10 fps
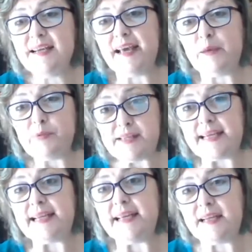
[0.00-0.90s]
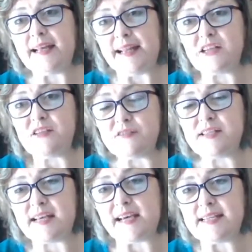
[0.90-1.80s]
particularly in collective
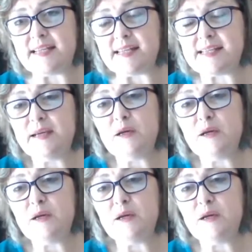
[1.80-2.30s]
societies,